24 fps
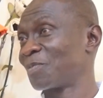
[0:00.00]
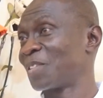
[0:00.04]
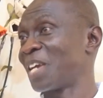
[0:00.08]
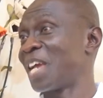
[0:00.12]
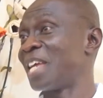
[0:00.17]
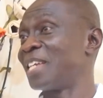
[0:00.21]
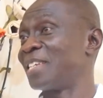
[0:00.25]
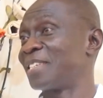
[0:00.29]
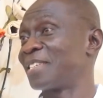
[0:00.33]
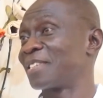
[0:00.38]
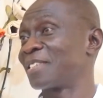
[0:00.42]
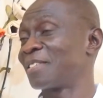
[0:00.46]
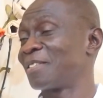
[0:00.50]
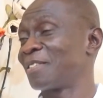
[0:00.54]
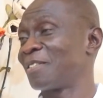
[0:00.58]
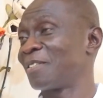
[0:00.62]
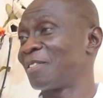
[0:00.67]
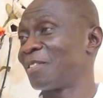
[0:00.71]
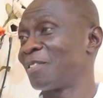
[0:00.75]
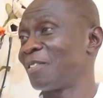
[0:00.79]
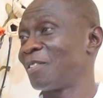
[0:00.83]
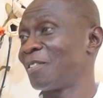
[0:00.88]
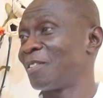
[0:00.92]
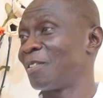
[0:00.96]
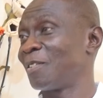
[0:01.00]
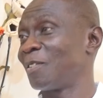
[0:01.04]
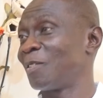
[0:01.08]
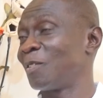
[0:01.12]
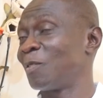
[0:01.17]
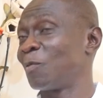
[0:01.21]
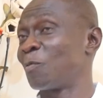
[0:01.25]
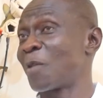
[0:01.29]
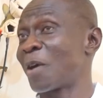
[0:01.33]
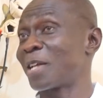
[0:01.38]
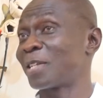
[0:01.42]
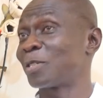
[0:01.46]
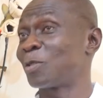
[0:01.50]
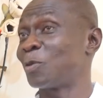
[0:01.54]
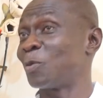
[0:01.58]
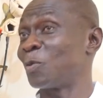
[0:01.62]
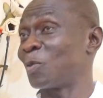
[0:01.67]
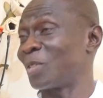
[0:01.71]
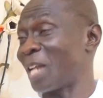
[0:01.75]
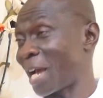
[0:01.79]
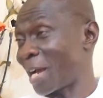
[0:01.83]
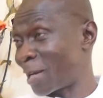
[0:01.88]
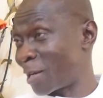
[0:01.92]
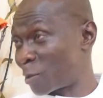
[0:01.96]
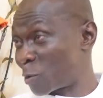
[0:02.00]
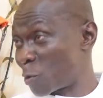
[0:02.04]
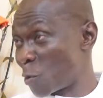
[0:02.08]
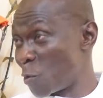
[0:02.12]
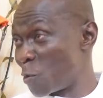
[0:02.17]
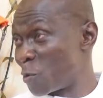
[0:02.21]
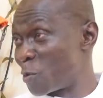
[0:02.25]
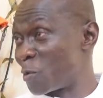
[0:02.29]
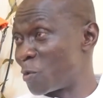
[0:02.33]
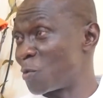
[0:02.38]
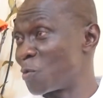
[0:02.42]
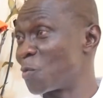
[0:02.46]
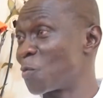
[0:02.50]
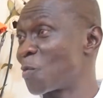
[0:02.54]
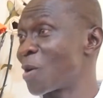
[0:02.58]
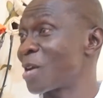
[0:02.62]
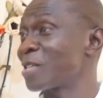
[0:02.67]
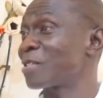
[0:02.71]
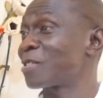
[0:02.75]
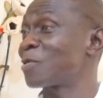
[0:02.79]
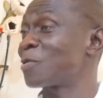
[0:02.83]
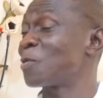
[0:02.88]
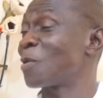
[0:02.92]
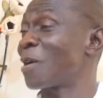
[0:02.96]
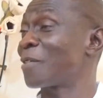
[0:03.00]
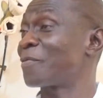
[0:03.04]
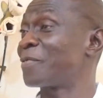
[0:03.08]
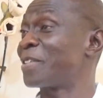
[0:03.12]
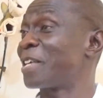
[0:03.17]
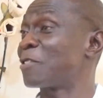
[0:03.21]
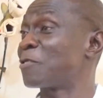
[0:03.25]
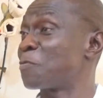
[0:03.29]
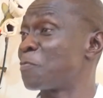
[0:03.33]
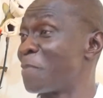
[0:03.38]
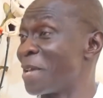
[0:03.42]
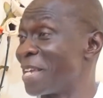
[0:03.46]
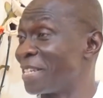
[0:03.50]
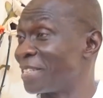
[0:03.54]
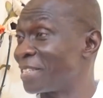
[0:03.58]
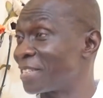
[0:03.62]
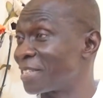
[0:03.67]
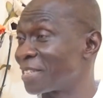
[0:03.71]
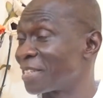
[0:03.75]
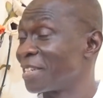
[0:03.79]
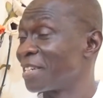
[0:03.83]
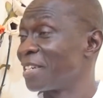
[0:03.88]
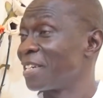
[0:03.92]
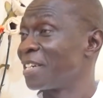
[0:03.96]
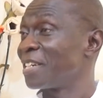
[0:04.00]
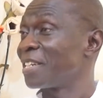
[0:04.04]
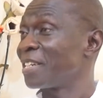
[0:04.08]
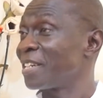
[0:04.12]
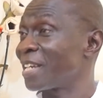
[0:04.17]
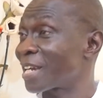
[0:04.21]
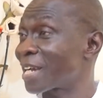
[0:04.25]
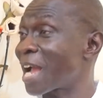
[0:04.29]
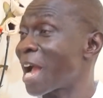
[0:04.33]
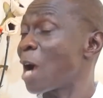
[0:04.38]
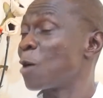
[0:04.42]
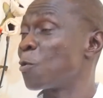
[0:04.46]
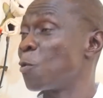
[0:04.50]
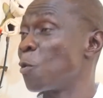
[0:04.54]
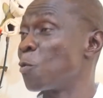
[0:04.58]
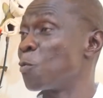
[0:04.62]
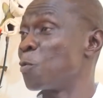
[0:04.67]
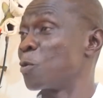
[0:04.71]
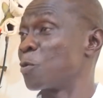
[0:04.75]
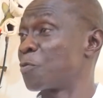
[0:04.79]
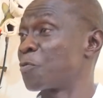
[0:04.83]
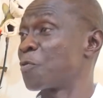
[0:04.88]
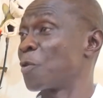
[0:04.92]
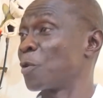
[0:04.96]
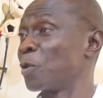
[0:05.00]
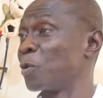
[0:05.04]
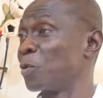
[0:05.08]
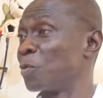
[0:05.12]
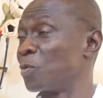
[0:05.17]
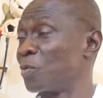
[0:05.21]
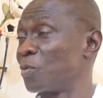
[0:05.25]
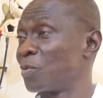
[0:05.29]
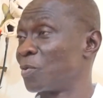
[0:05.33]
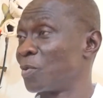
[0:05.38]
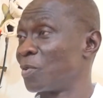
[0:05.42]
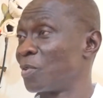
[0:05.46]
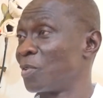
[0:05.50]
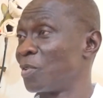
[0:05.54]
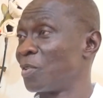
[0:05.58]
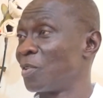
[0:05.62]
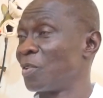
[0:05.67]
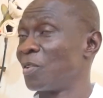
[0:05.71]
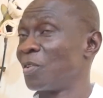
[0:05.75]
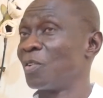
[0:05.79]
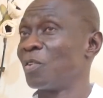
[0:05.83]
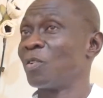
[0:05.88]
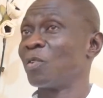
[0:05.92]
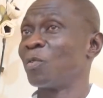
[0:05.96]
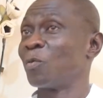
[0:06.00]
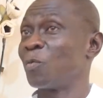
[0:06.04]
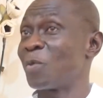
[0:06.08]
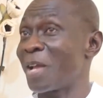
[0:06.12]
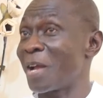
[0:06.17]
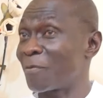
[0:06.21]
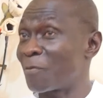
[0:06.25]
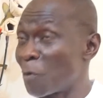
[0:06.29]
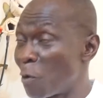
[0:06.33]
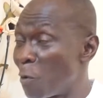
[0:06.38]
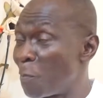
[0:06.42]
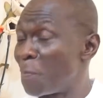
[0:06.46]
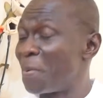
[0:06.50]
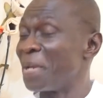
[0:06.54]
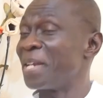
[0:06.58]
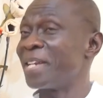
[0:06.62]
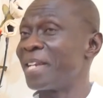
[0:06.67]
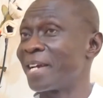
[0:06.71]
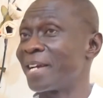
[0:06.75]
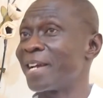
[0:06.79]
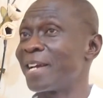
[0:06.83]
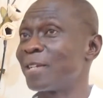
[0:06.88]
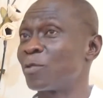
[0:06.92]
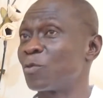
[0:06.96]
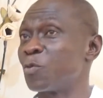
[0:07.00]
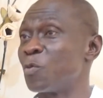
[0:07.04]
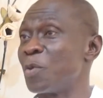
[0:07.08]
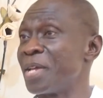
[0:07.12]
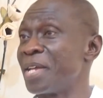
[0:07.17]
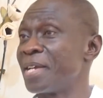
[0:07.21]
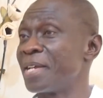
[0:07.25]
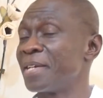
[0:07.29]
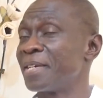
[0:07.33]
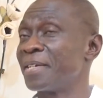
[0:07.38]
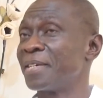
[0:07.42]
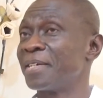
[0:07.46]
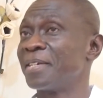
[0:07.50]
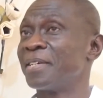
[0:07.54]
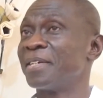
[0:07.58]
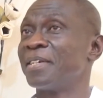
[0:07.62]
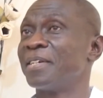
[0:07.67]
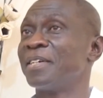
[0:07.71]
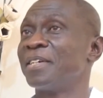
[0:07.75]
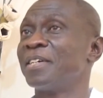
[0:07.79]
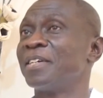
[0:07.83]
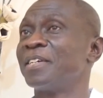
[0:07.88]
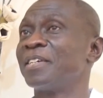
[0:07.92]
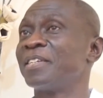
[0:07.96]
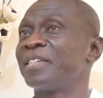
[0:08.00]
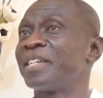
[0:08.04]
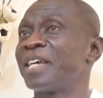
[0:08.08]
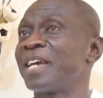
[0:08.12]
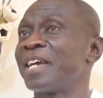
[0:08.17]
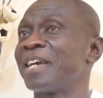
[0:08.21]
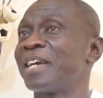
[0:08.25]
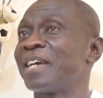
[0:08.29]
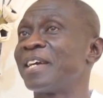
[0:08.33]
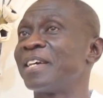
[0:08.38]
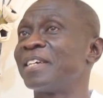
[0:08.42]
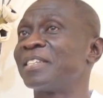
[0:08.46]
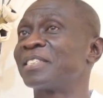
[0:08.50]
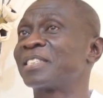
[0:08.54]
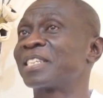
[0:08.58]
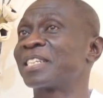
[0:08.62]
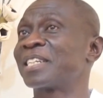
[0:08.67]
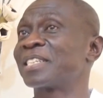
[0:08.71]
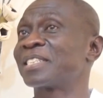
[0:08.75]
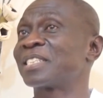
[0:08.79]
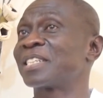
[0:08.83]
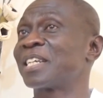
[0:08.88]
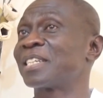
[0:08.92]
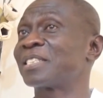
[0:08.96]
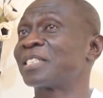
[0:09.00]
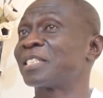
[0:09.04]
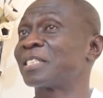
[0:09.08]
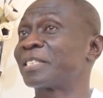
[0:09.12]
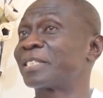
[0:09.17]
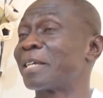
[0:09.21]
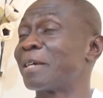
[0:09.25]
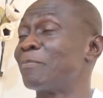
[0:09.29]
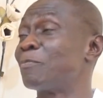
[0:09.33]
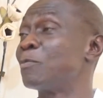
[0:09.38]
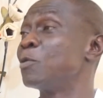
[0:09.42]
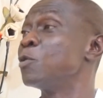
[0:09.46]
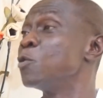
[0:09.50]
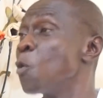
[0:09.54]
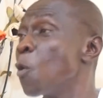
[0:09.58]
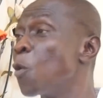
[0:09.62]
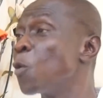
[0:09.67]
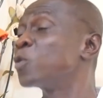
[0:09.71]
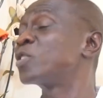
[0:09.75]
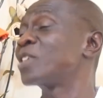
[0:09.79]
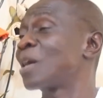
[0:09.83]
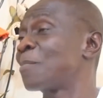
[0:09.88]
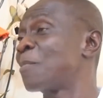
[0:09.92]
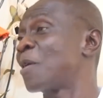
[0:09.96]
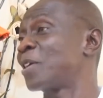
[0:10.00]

And once, like I told you, once you have the space, the cargo would follow. We have opened the gateway. The international system knows